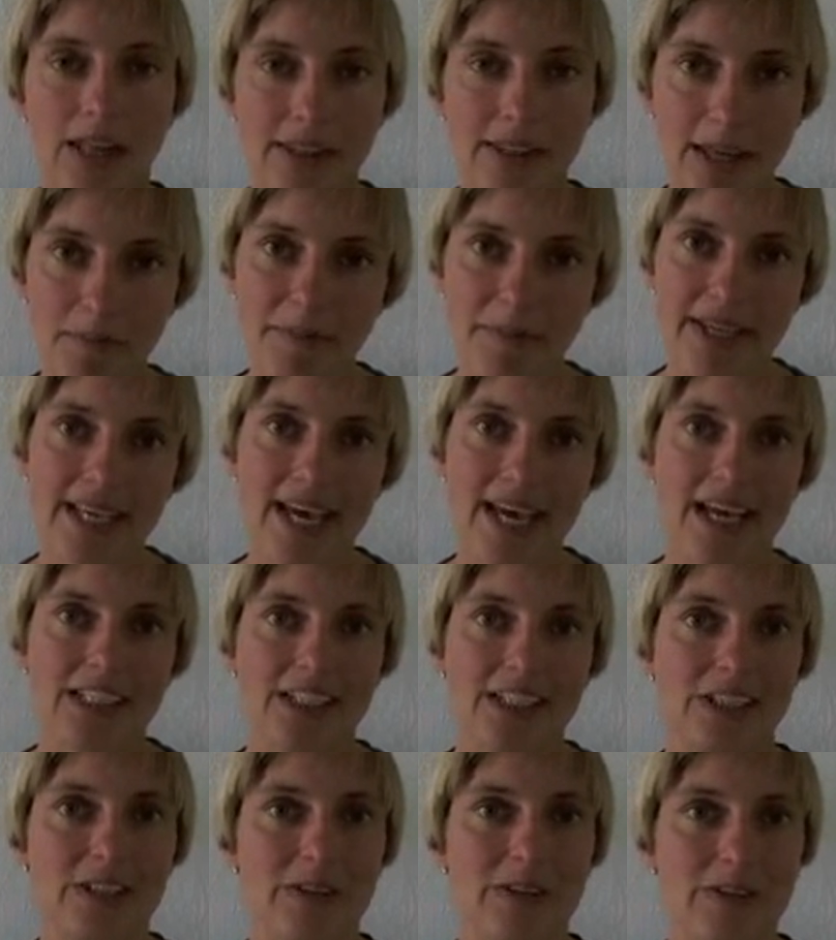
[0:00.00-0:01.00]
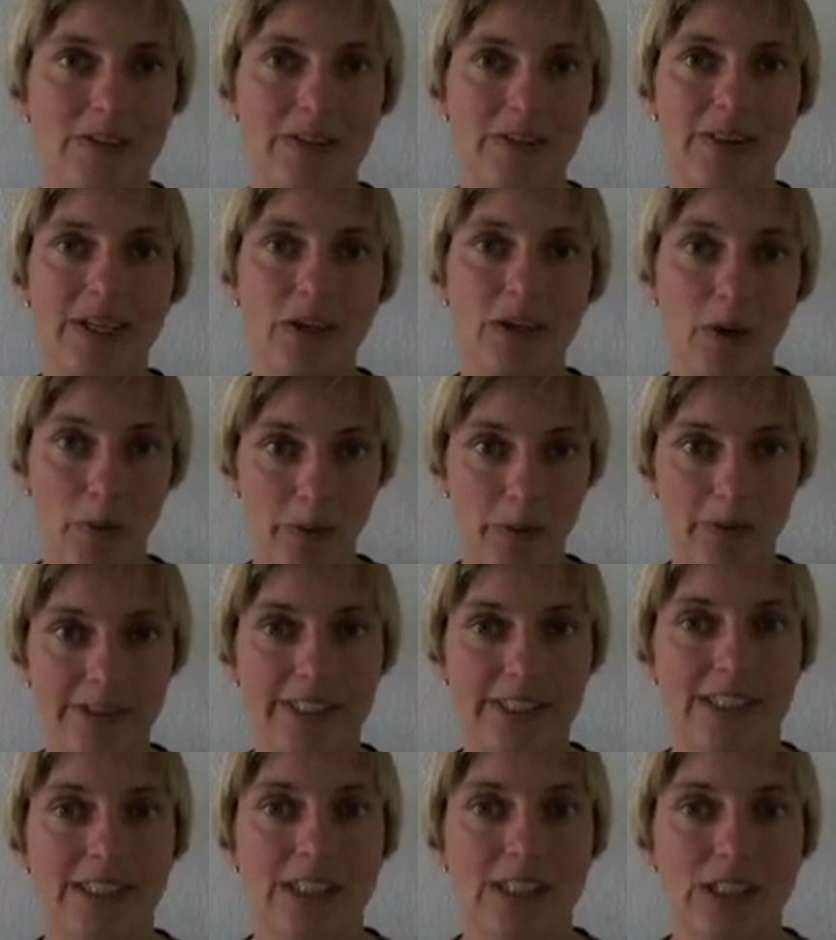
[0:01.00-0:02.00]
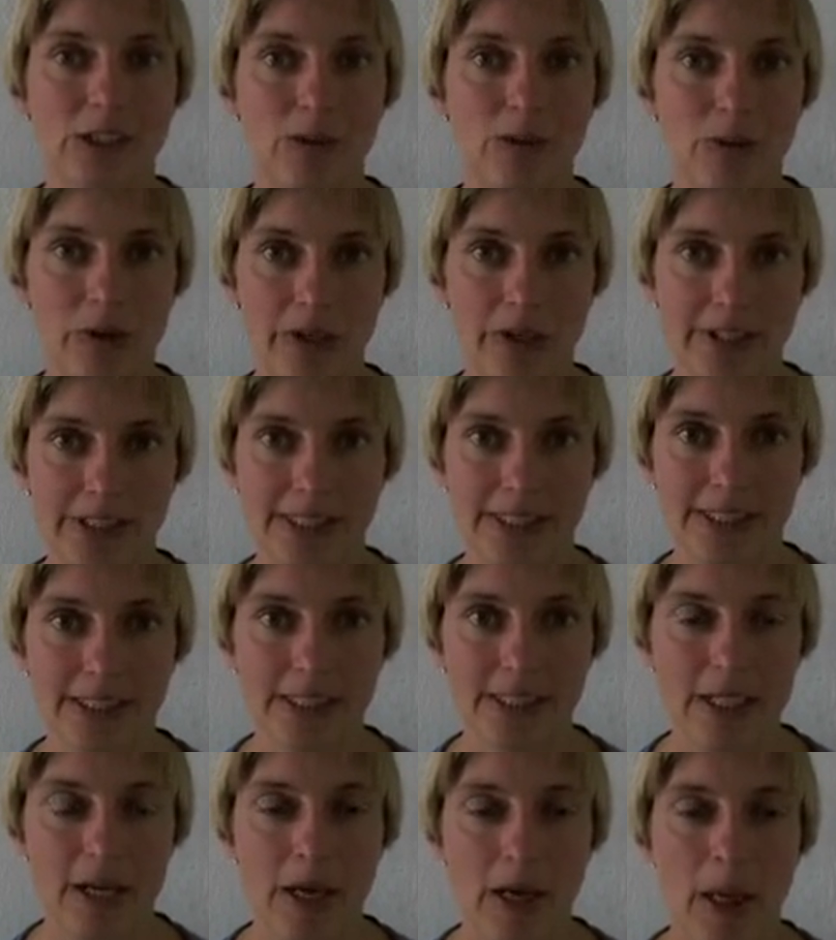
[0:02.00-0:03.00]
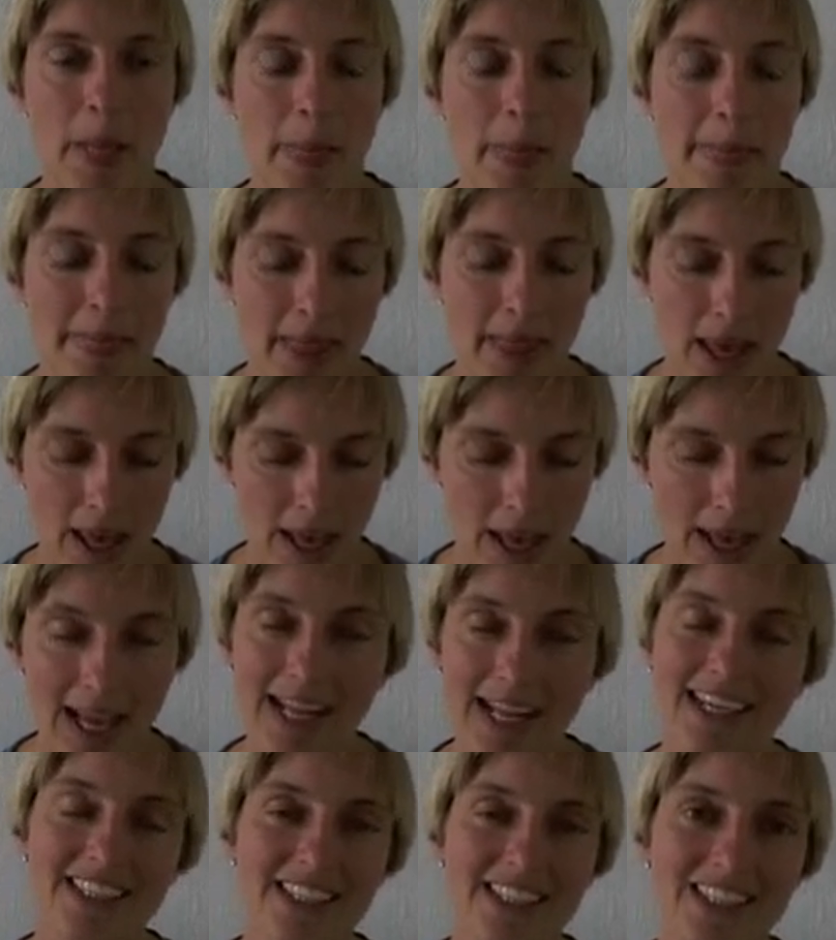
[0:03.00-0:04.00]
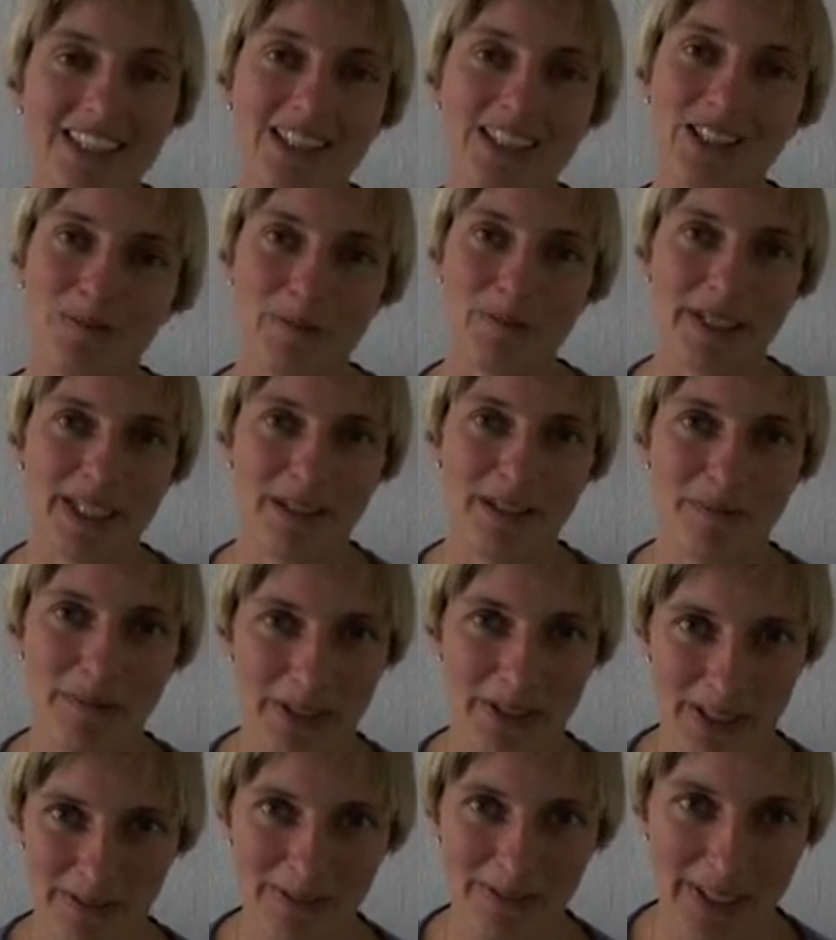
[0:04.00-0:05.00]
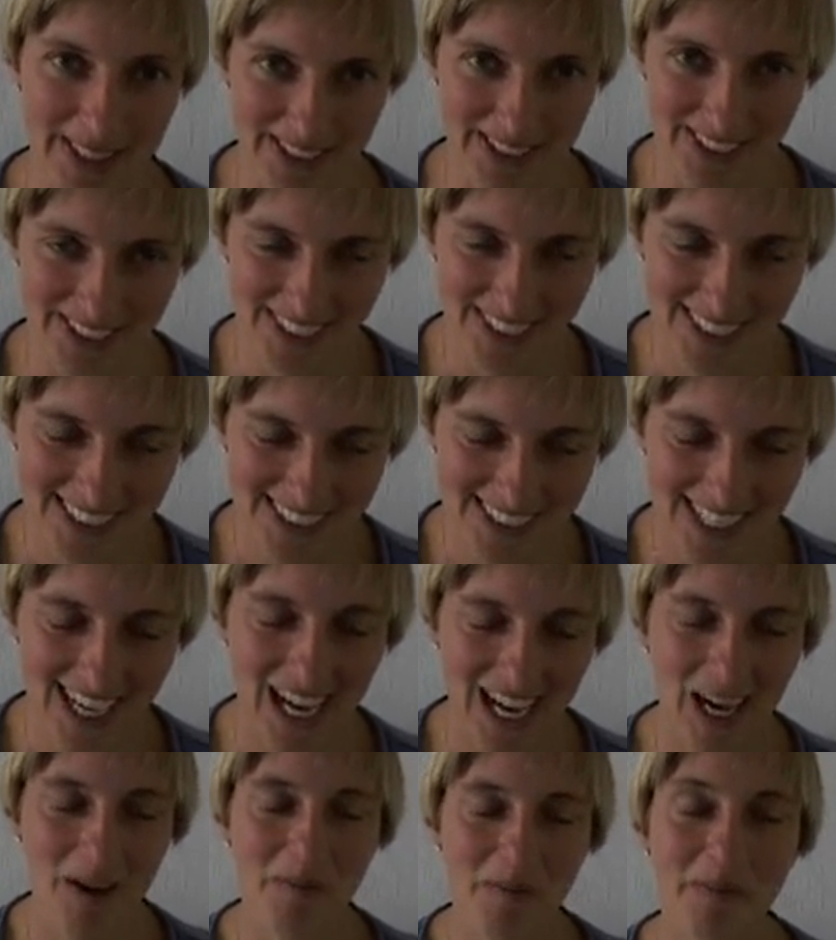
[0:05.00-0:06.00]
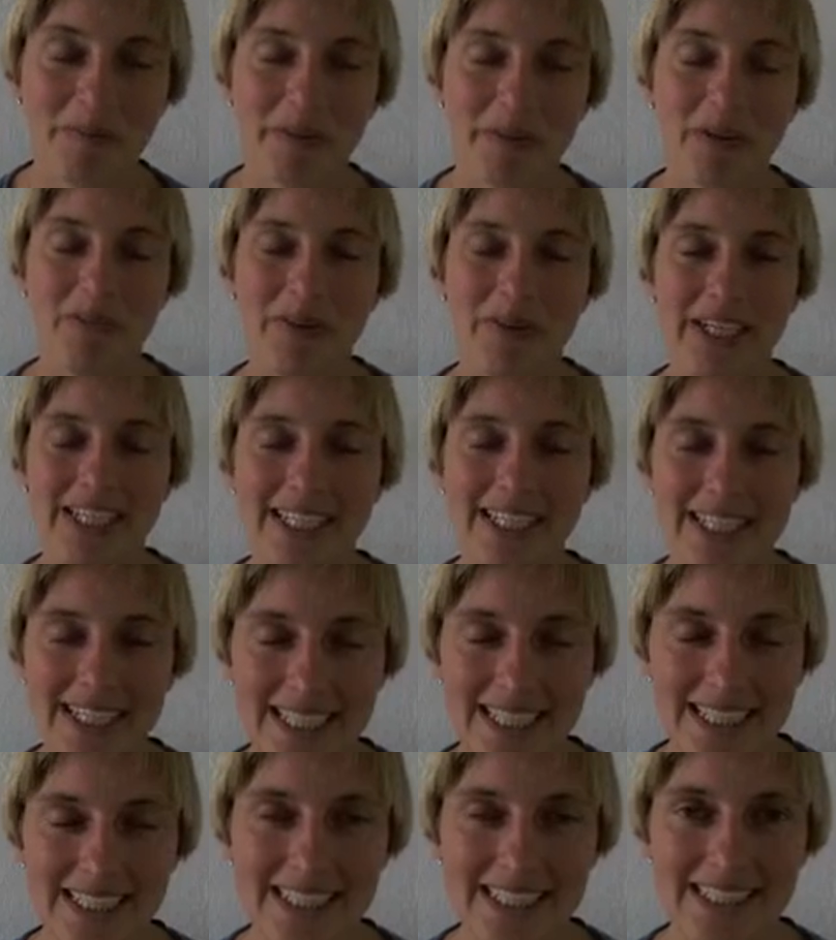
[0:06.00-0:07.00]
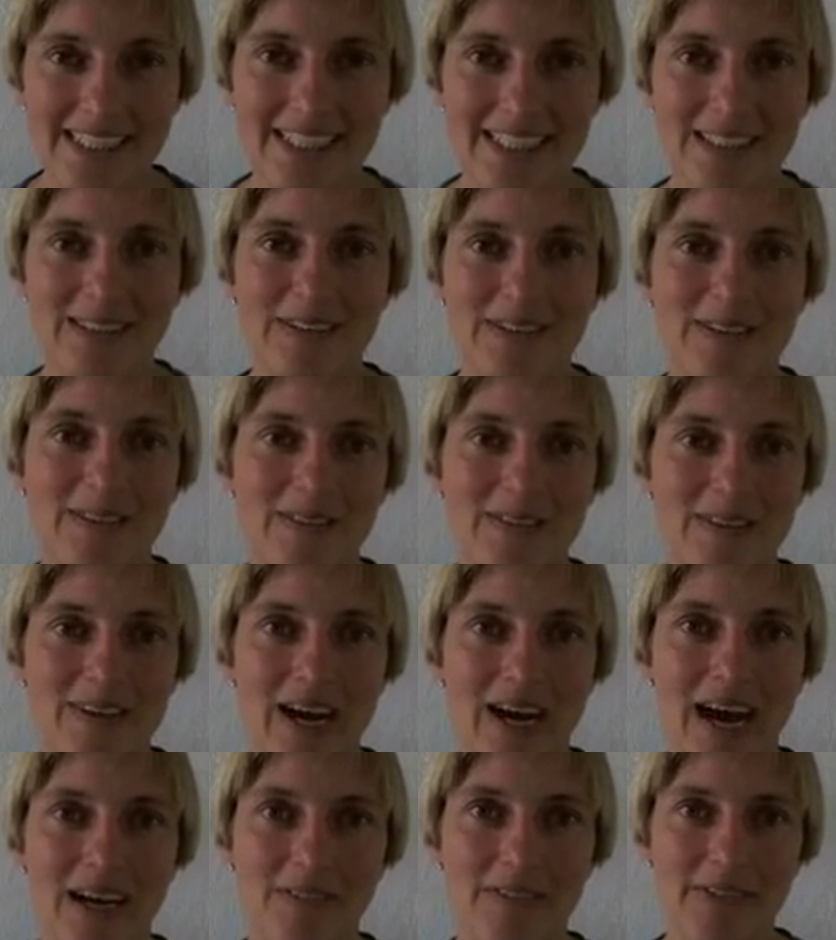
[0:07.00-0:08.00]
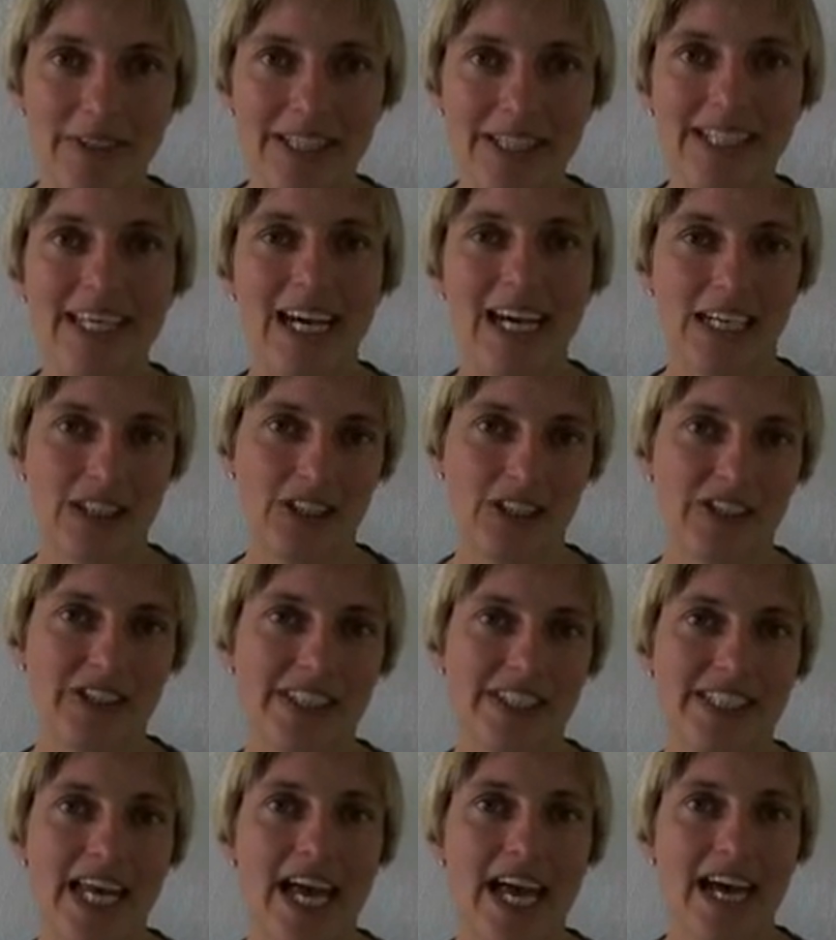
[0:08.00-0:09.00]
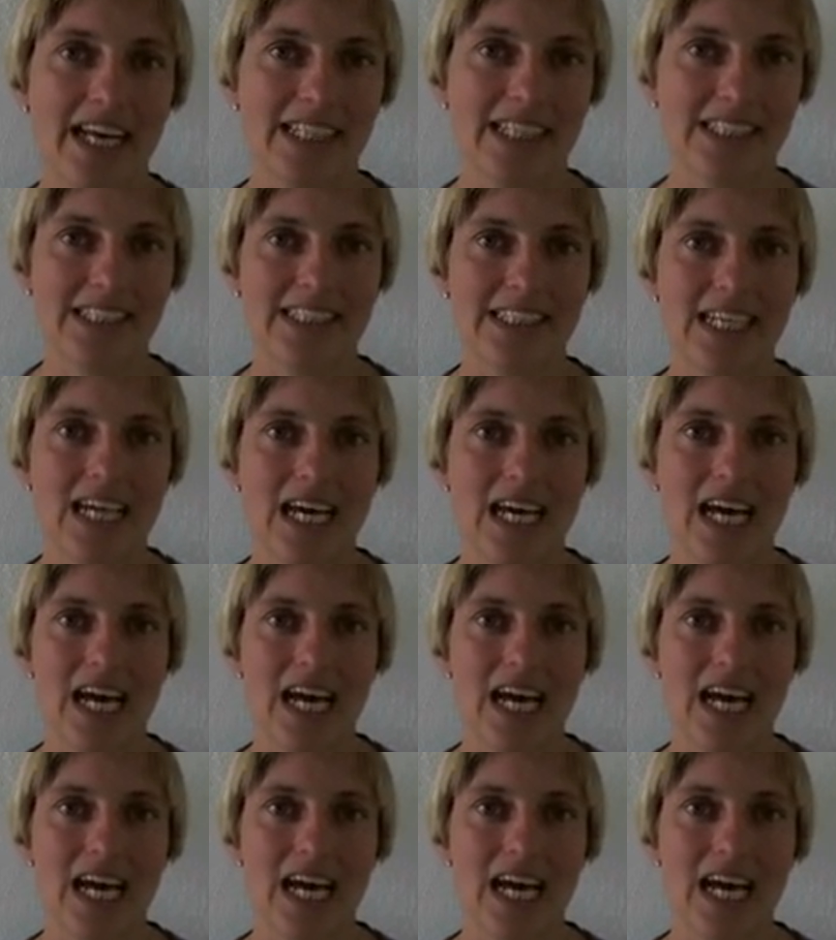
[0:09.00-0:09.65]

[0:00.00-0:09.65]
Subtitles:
Let me get to the goals in this course. In addition to making pretty pictures, we need to really understand